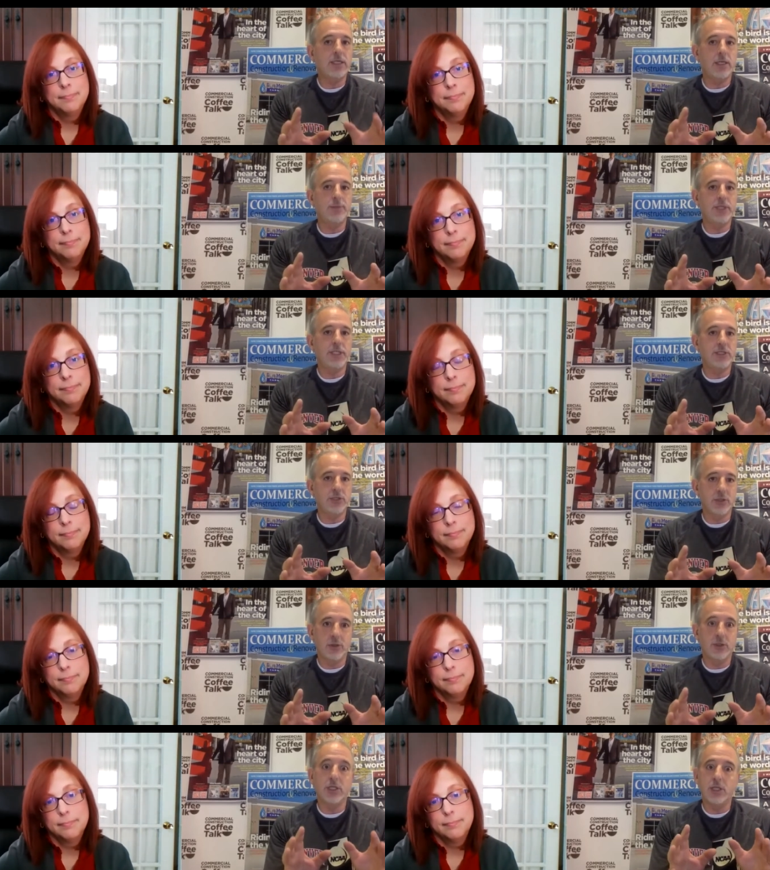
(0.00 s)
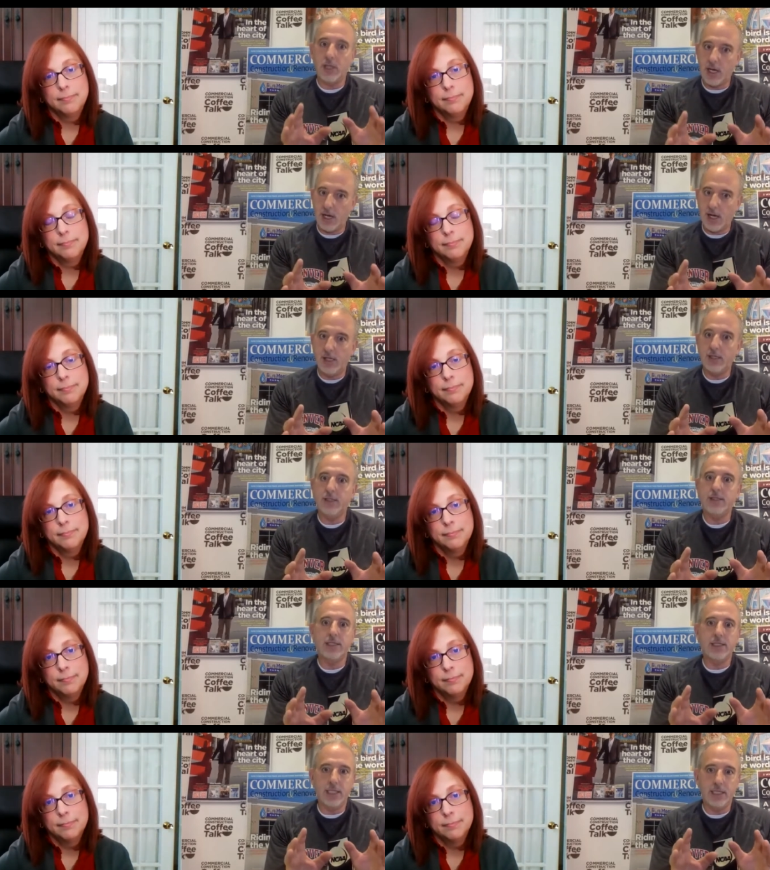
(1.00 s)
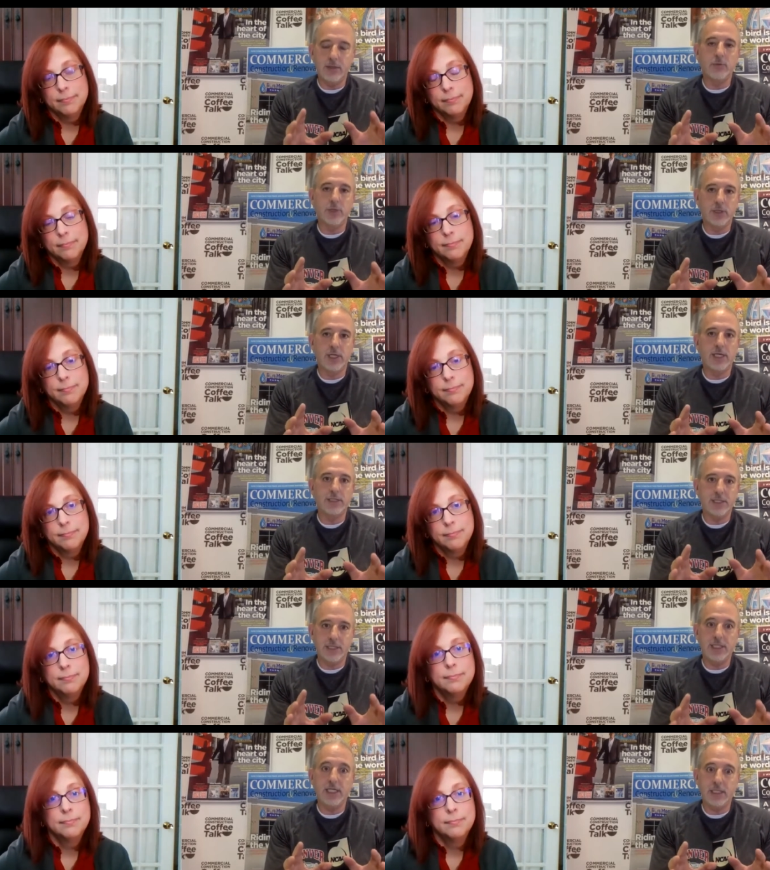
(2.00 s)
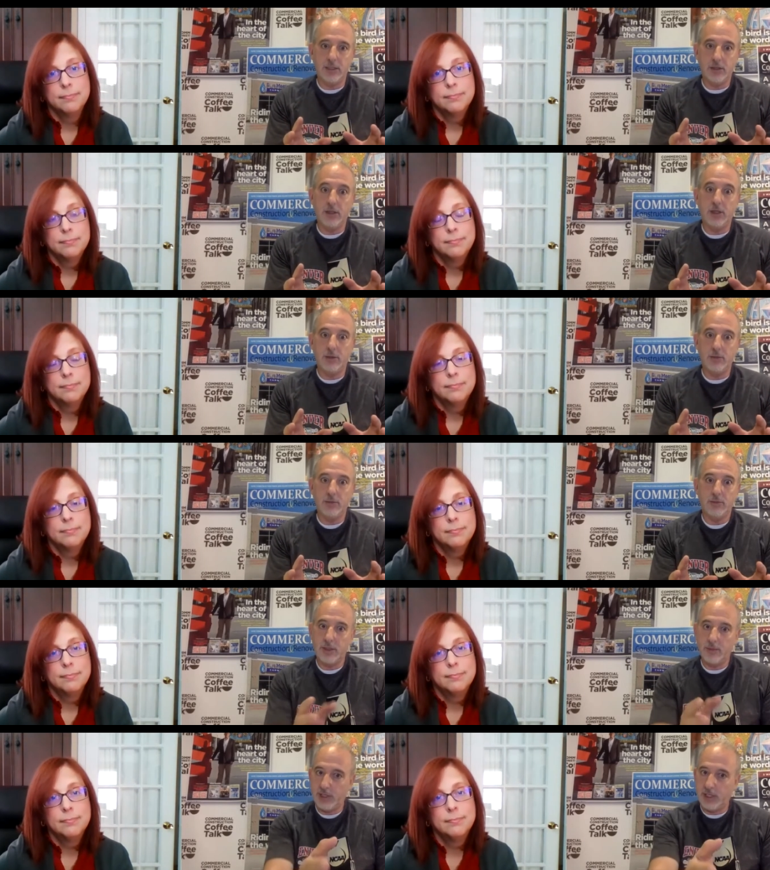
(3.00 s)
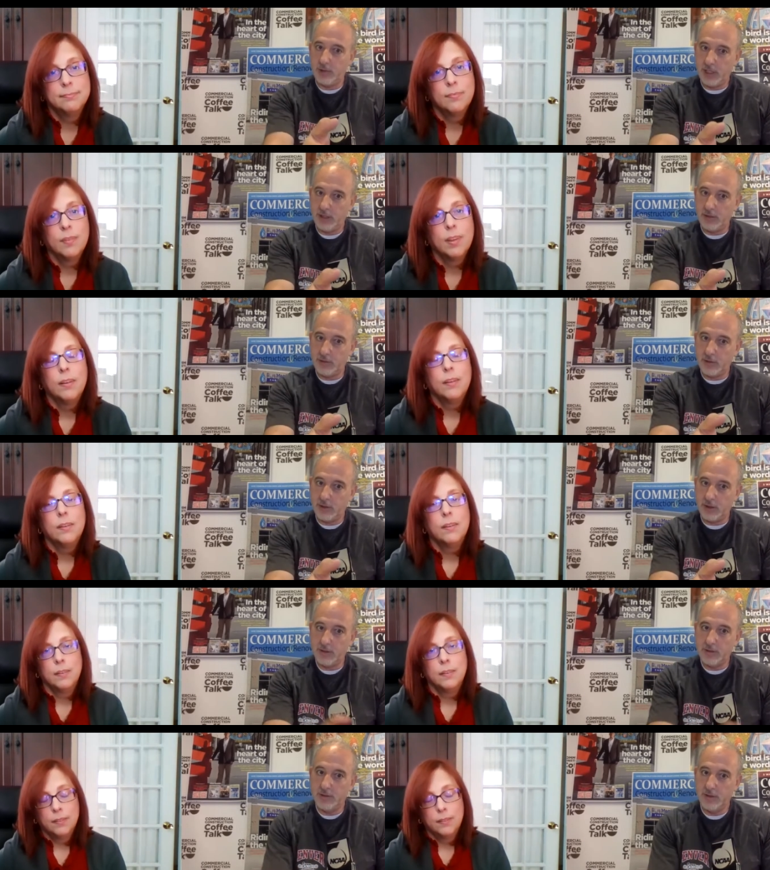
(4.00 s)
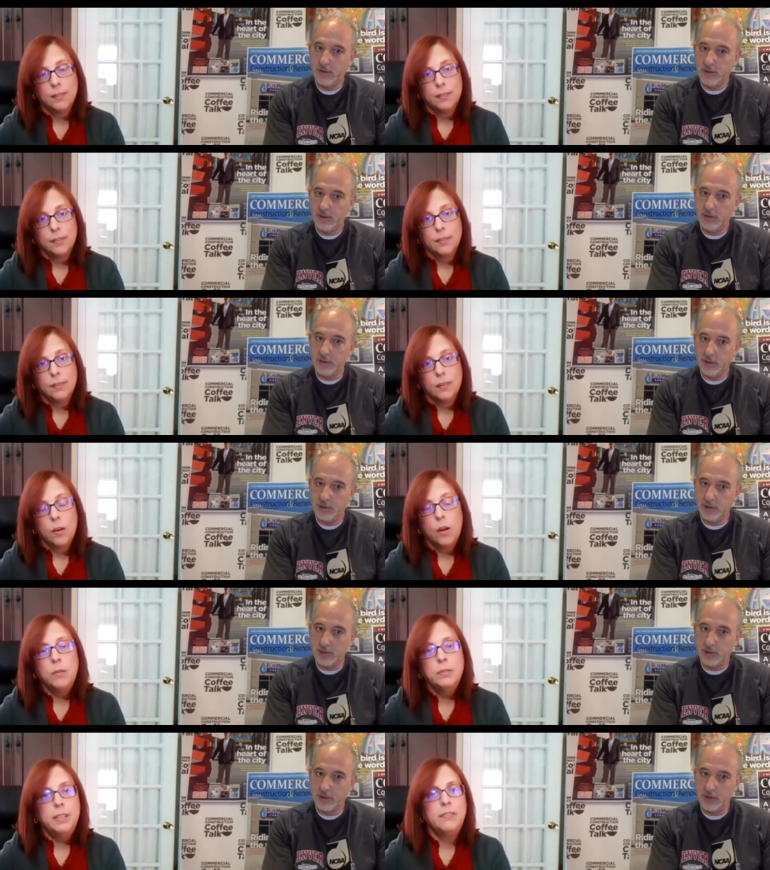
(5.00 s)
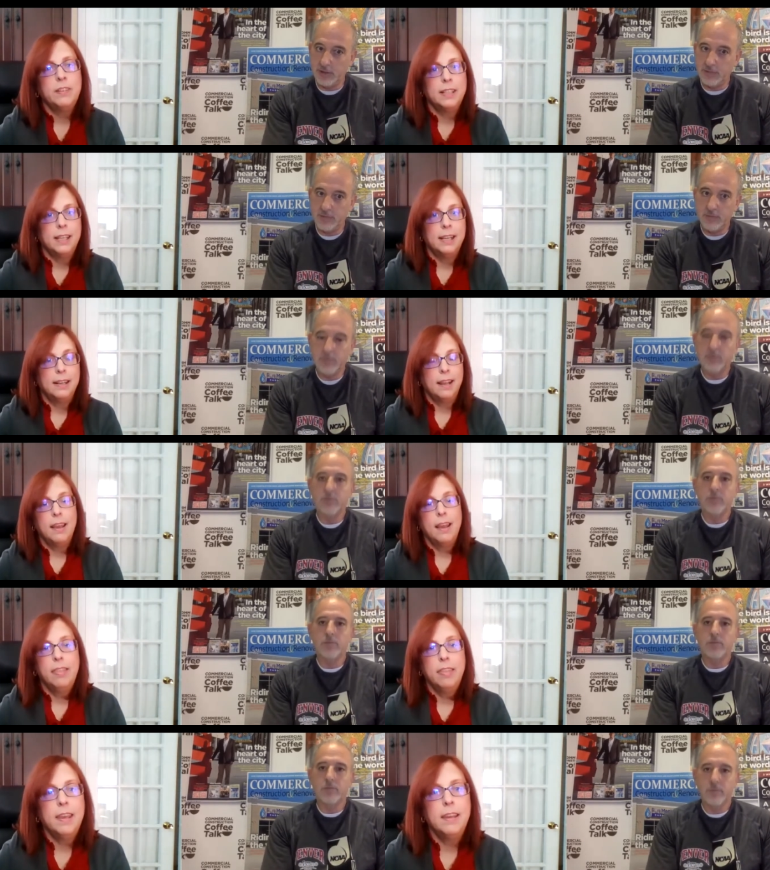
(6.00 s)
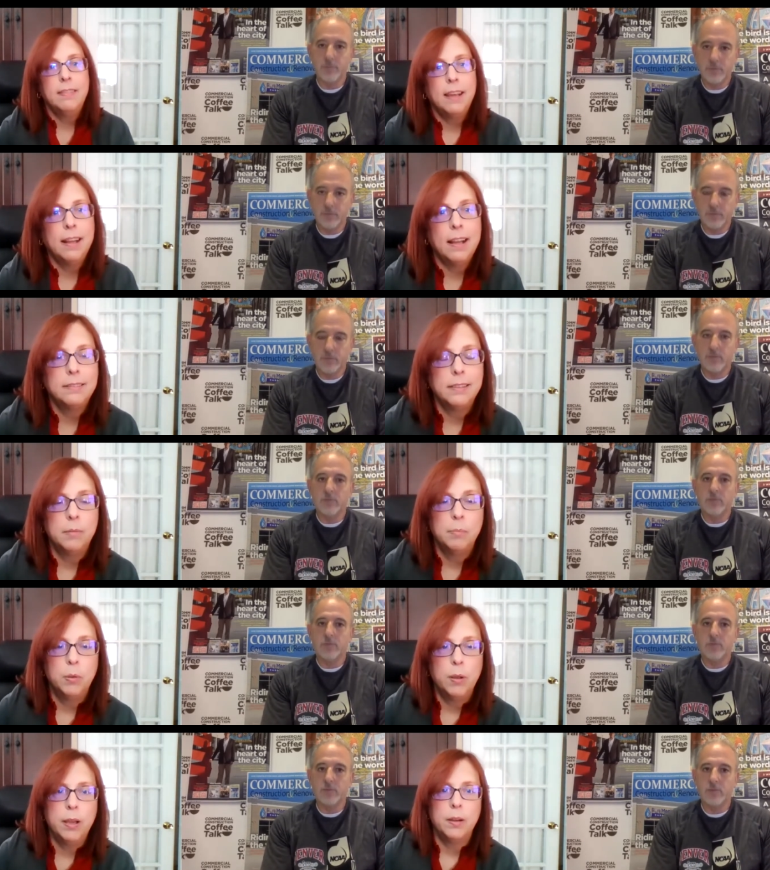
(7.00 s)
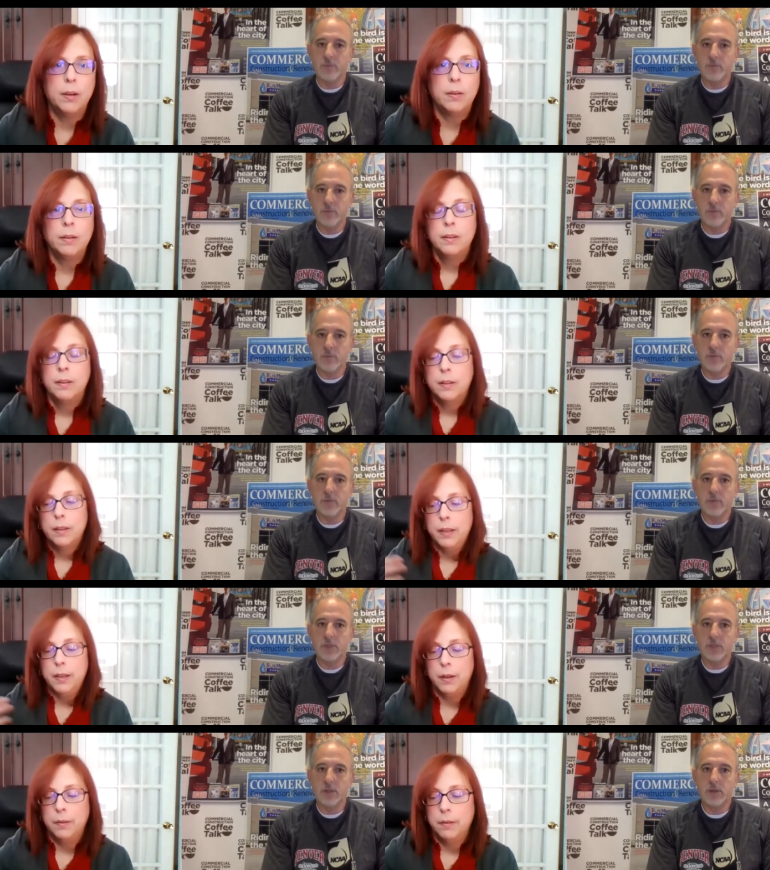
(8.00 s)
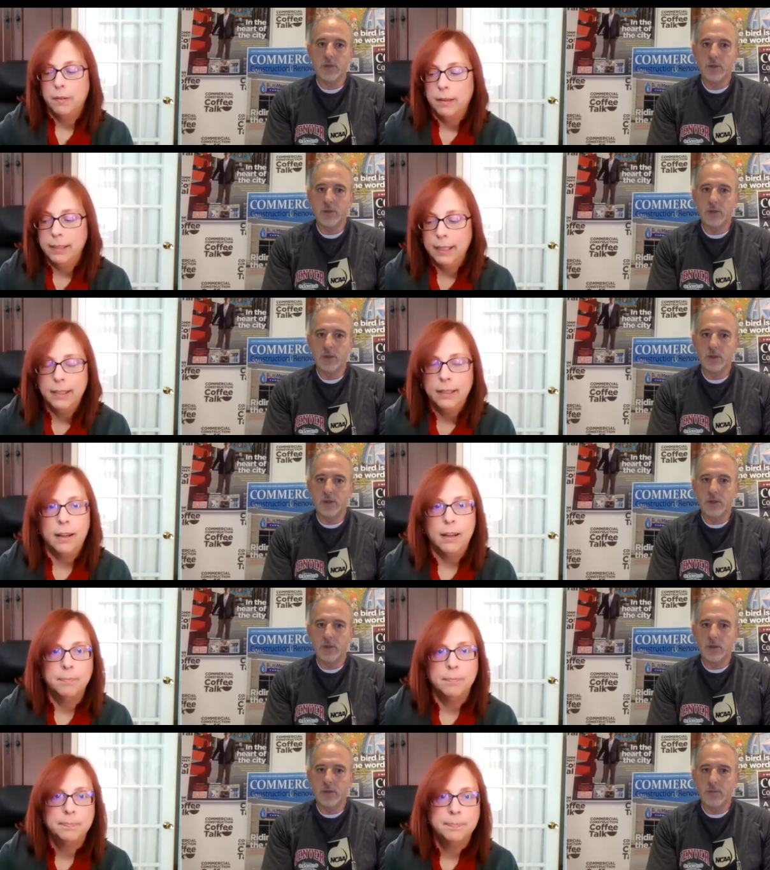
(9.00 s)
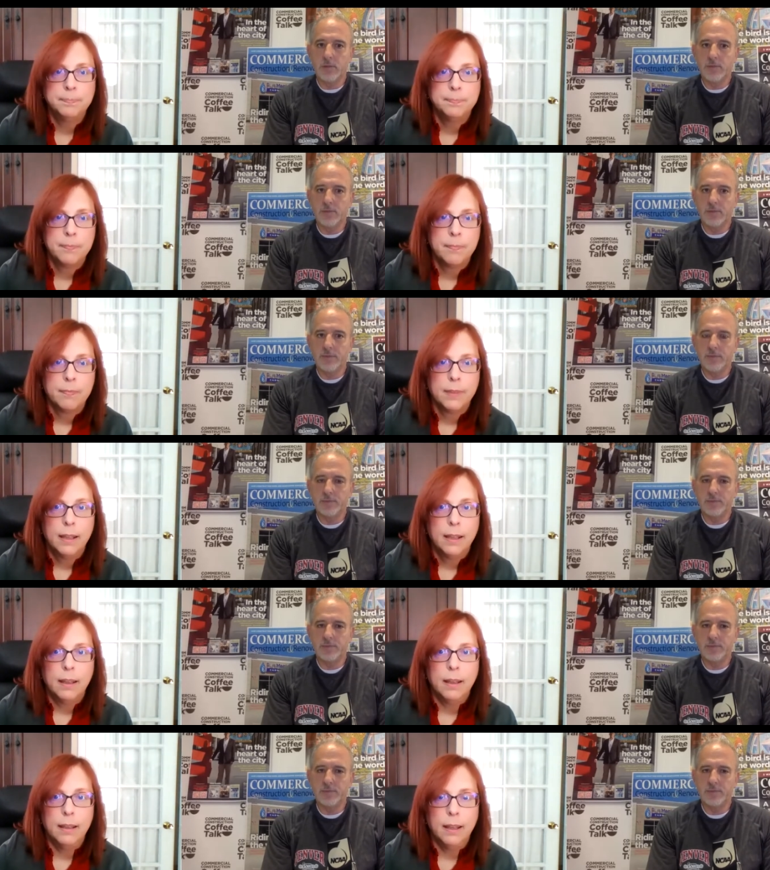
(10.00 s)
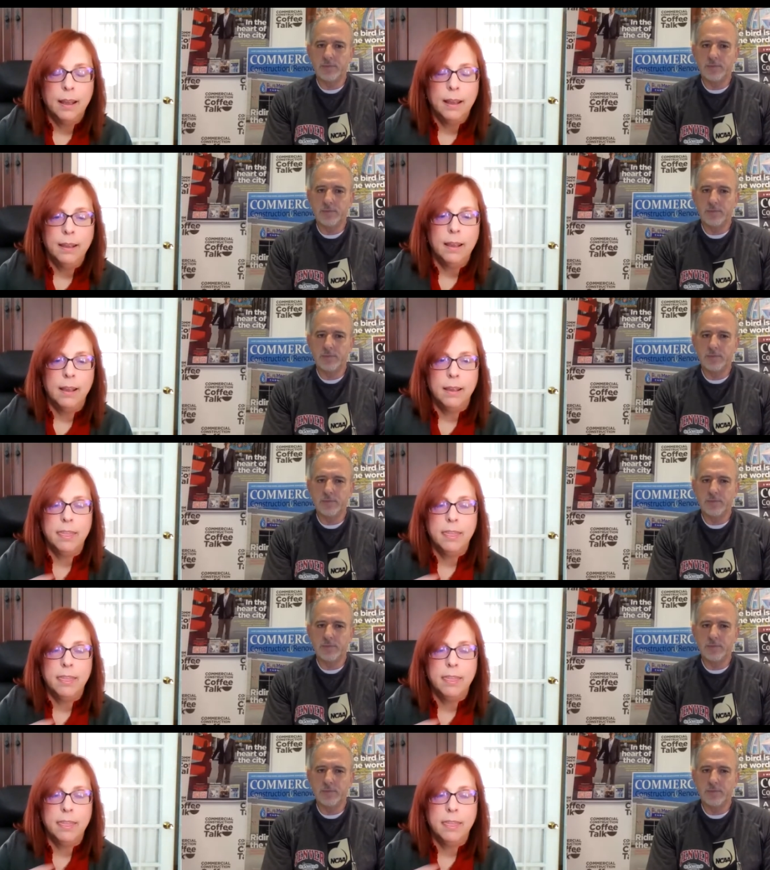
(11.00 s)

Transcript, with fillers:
Speaker 1: of companies learned a lot that they didn't realize that they didn't know. Am I right or wrong? oh,
Speaker 2: definitely. And I, I think that as an employer, you know, it um I I, I